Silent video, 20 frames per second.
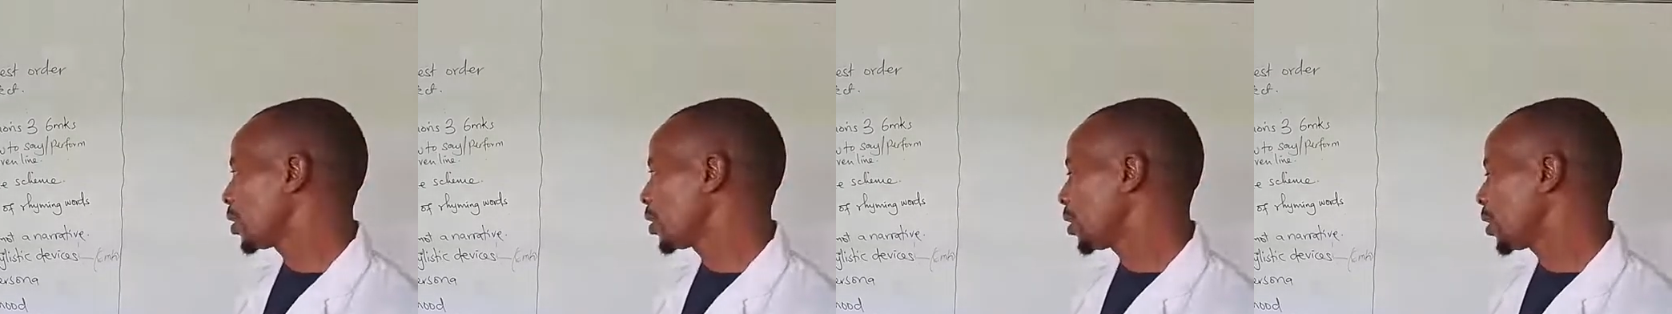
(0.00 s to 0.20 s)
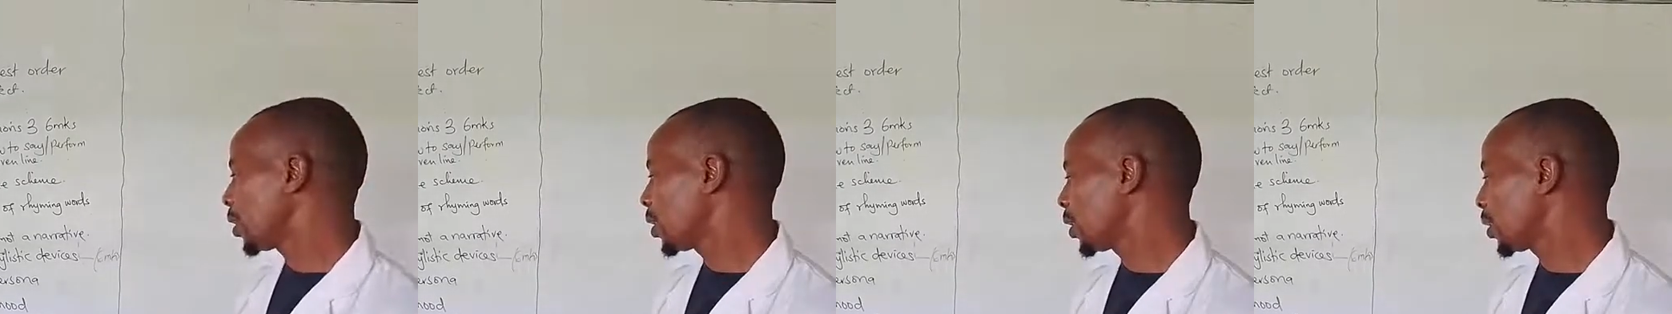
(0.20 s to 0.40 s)

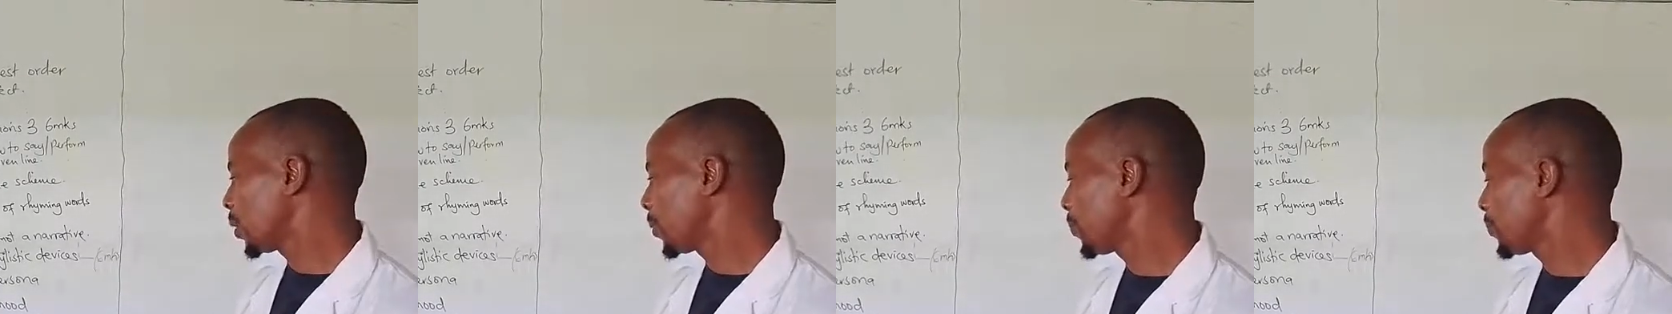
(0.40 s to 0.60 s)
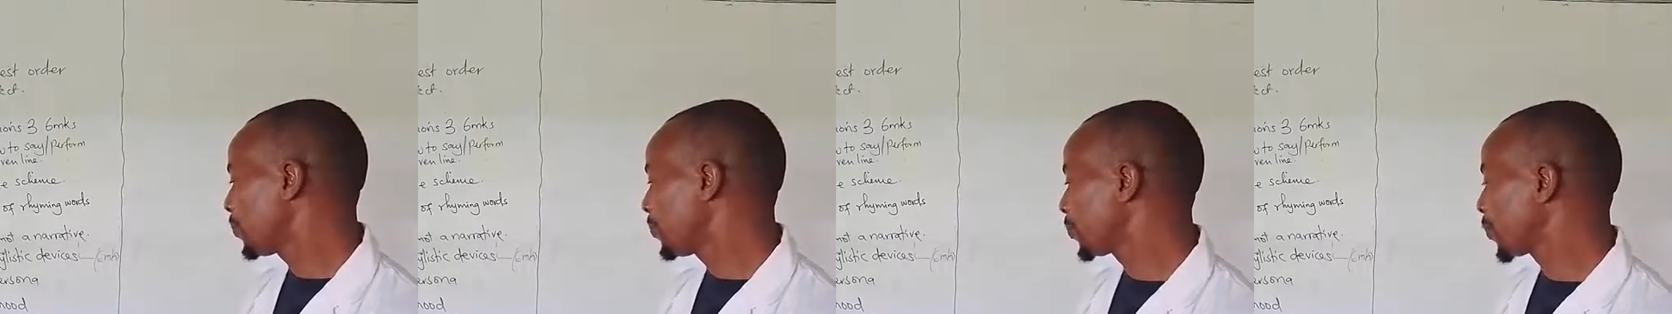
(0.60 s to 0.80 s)

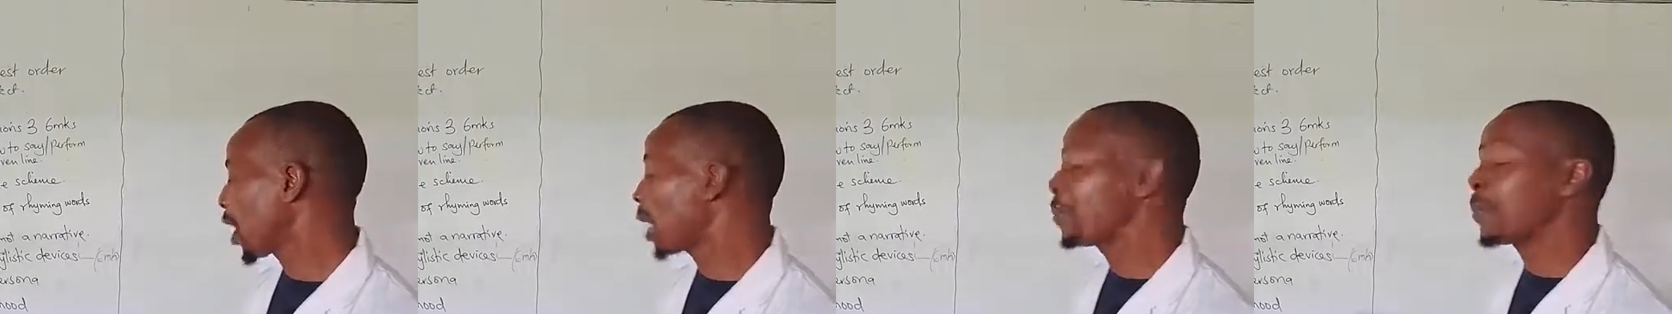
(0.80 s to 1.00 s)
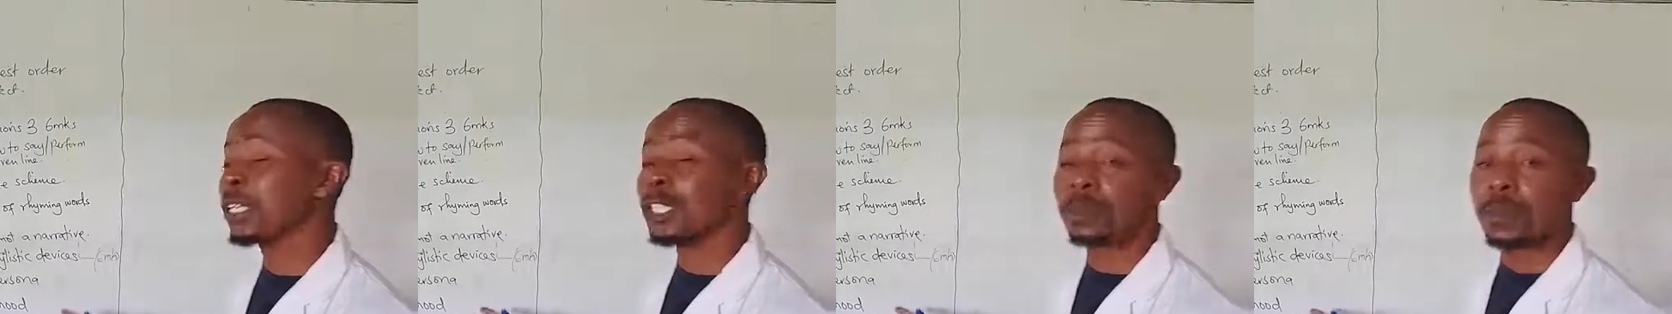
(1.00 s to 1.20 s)

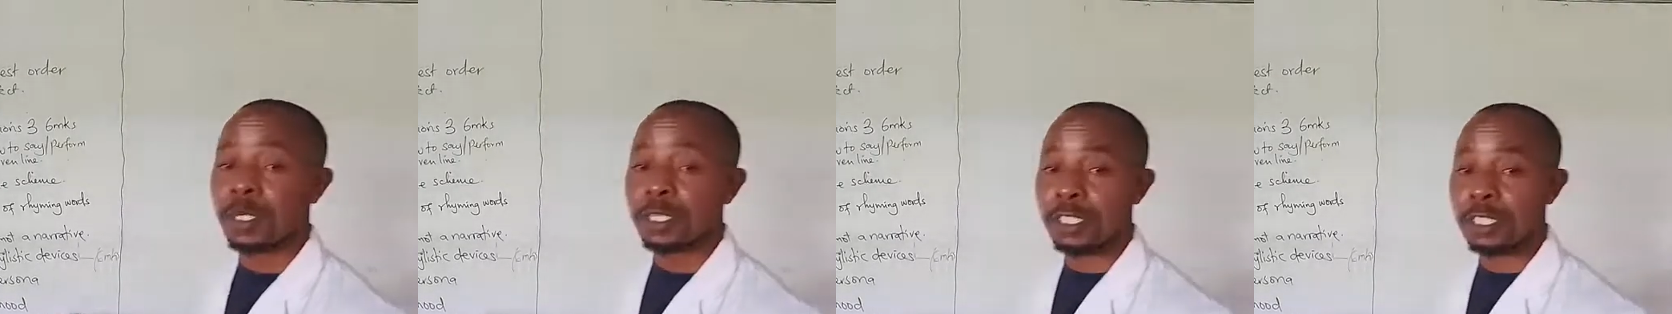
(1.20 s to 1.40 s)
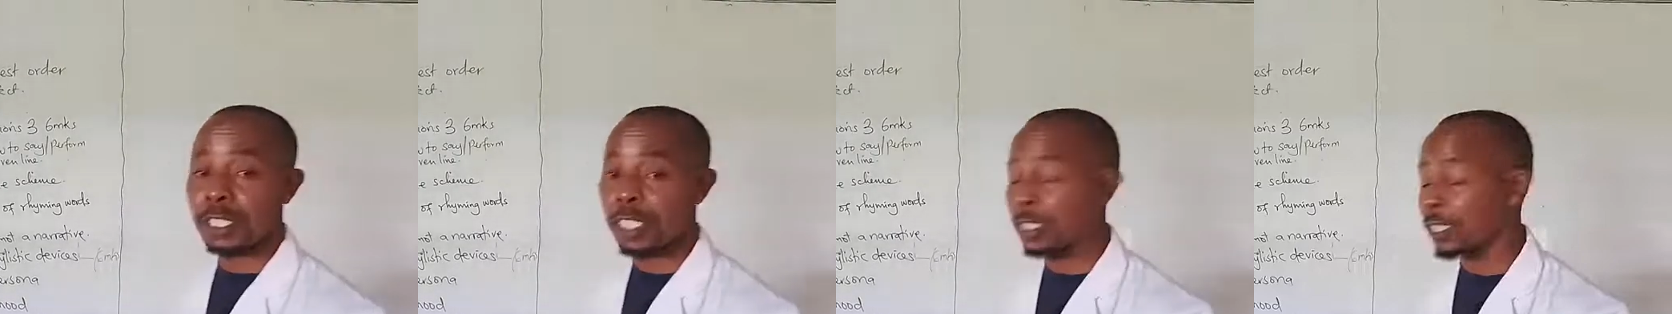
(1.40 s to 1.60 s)
I'm
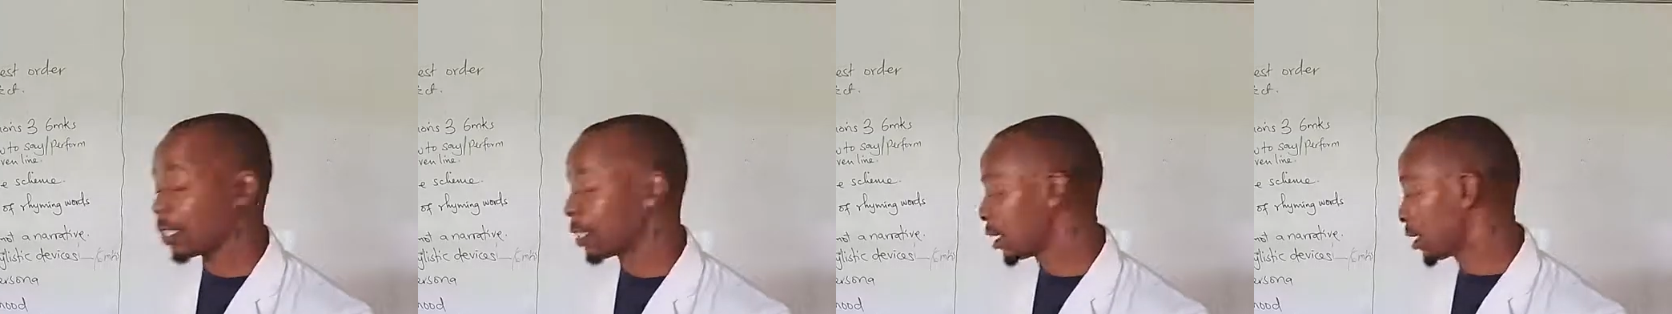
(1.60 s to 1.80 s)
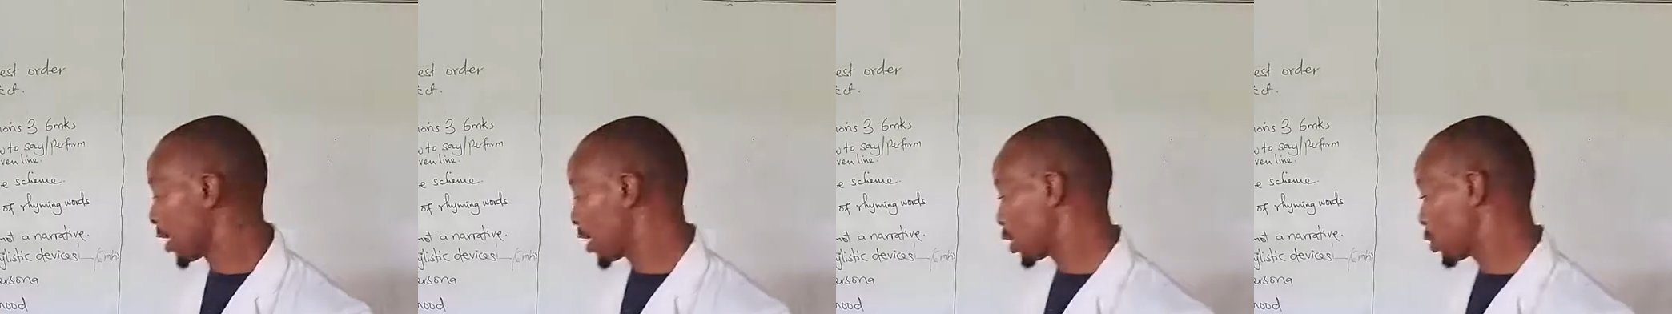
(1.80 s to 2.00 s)
expecting that in
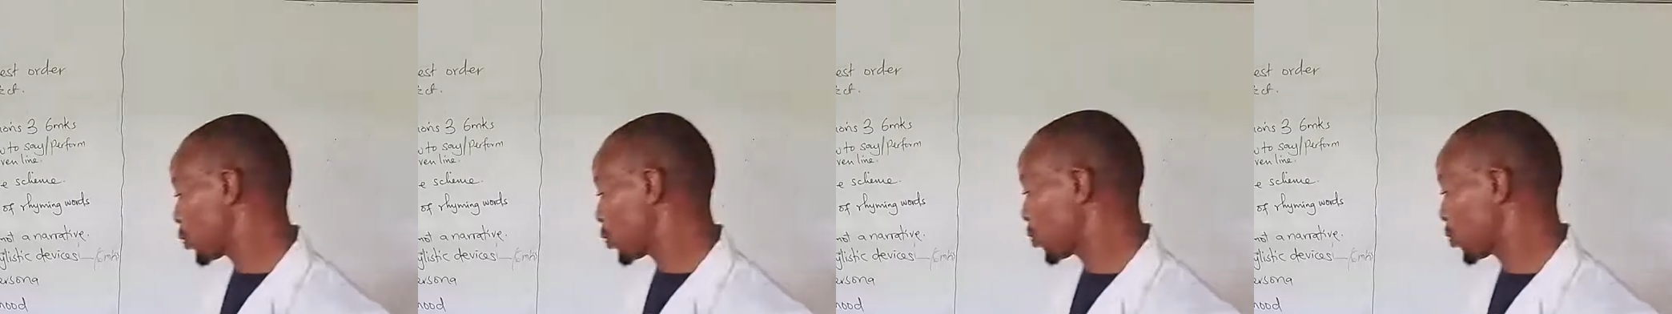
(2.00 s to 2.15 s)
the next